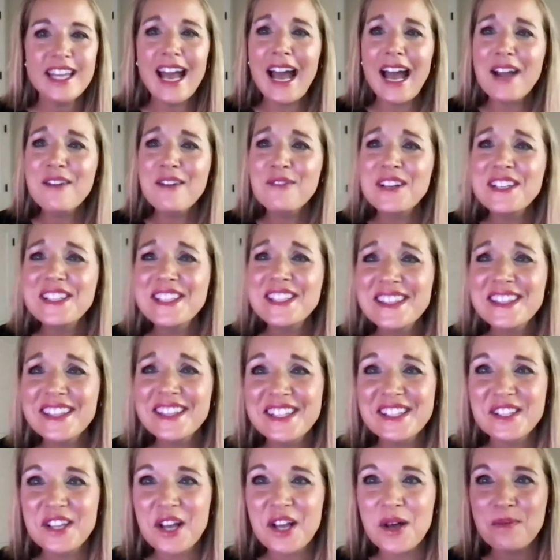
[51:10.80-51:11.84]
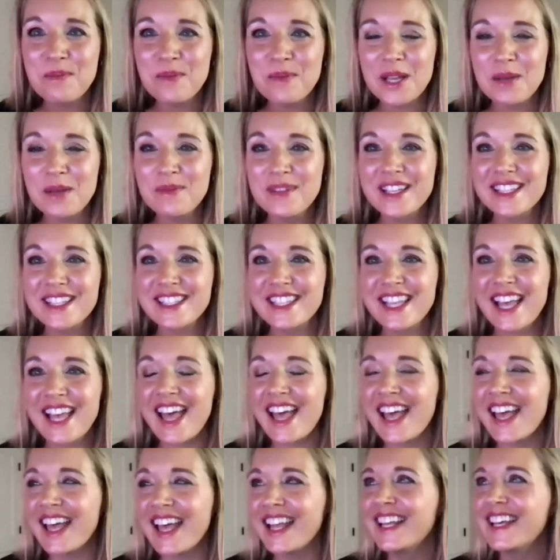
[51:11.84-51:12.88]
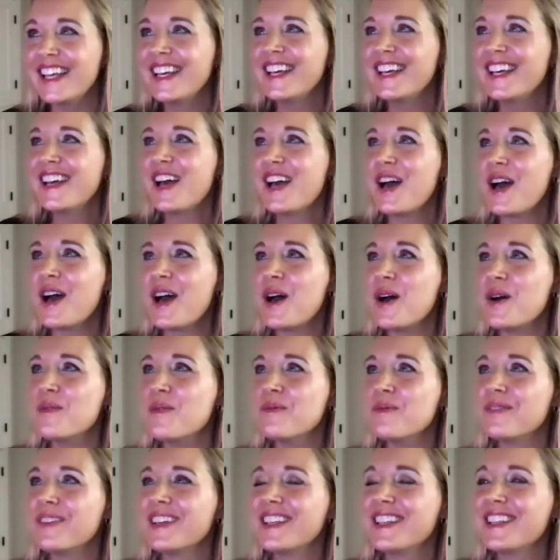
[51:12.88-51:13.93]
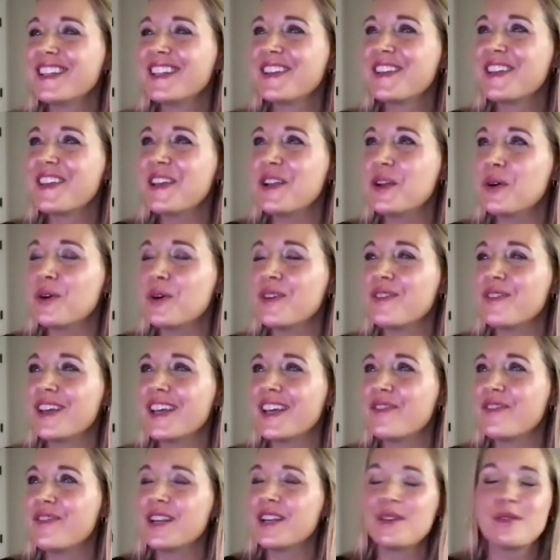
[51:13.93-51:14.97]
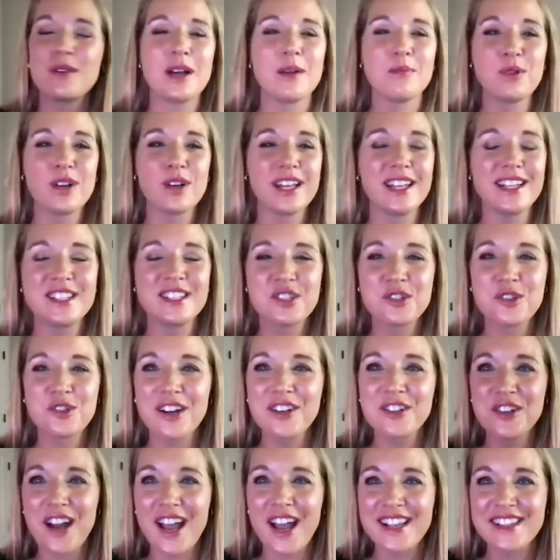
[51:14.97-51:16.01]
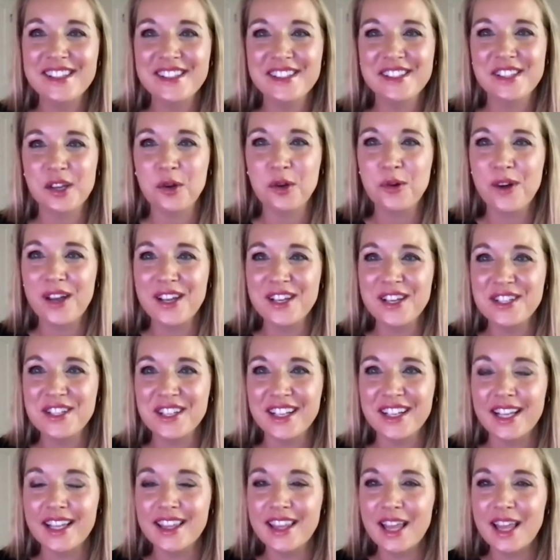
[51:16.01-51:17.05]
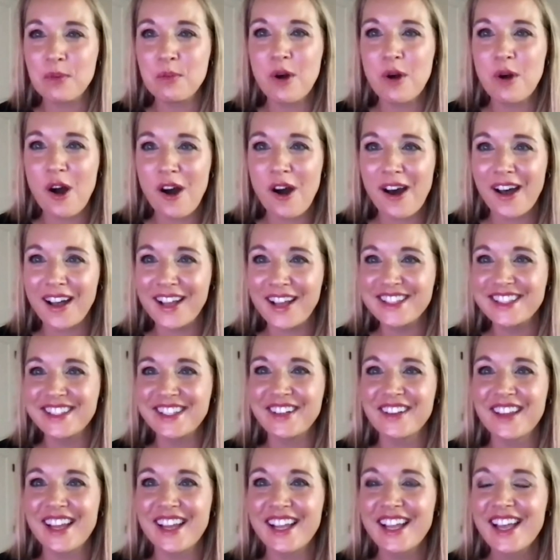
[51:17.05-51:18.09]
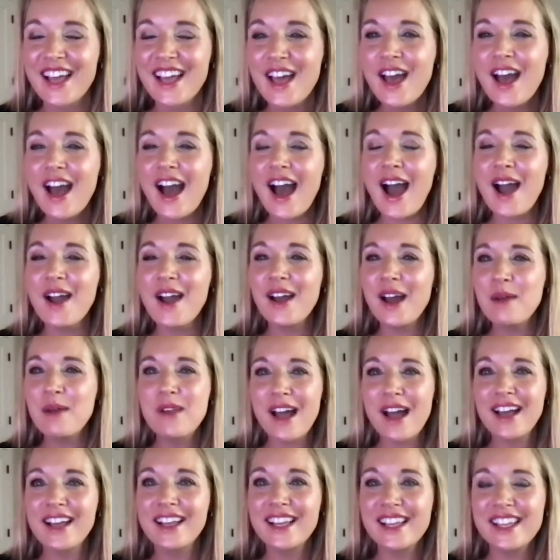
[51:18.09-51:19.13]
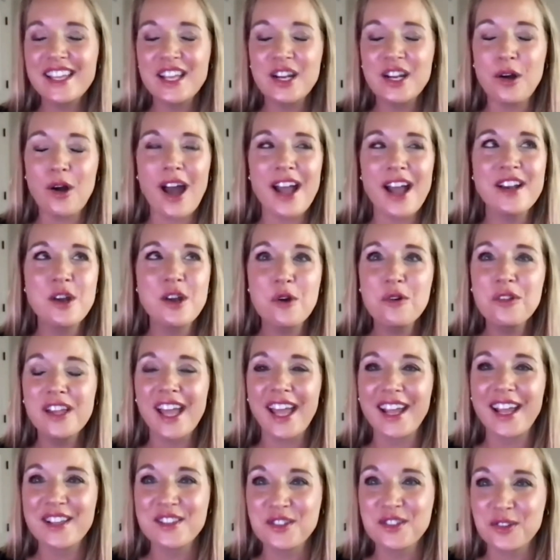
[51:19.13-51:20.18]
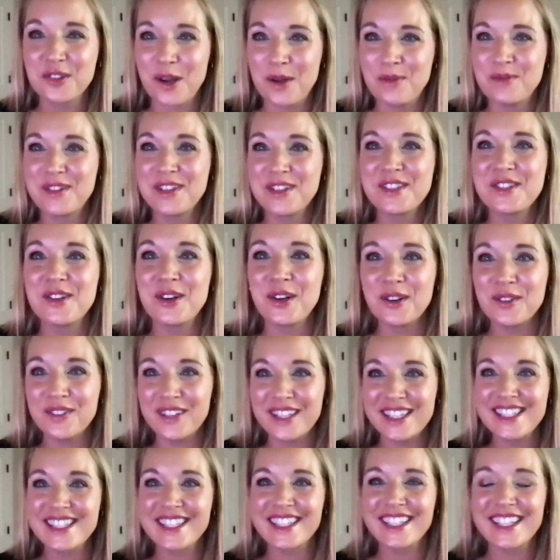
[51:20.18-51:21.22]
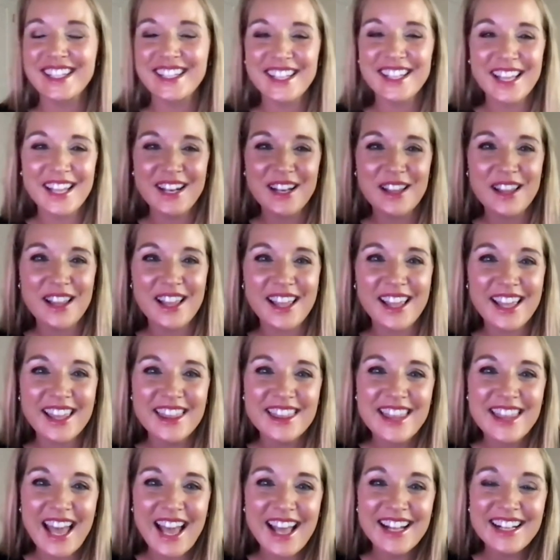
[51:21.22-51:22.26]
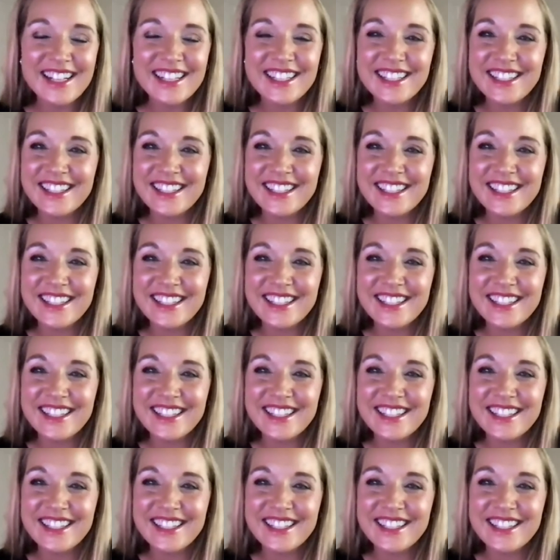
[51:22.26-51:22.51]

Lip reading: I recently saw a meme that said, if an instructor asks a question and they pause, they're like, I'm not, I know the answer, I'm just nervous. And that,